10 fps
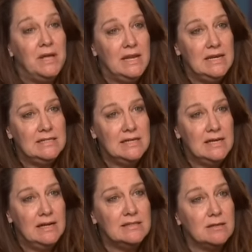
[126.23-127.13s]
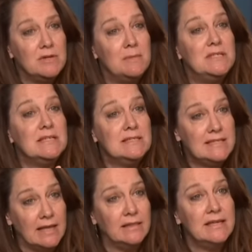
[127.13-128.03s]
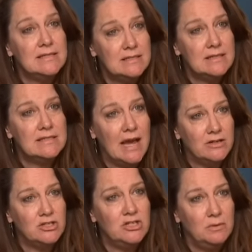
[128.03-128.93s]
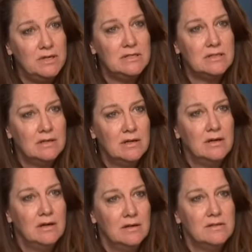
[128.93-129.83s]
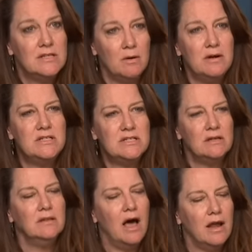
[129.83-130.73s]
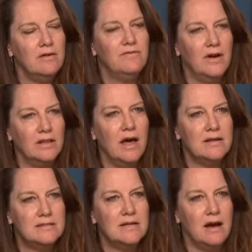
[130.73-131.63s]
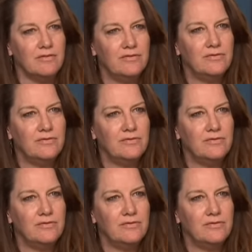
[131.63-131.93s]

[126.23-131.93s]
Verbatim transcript: bit he did, and sometimes his set list attached to it. So it was just a lot of stuff.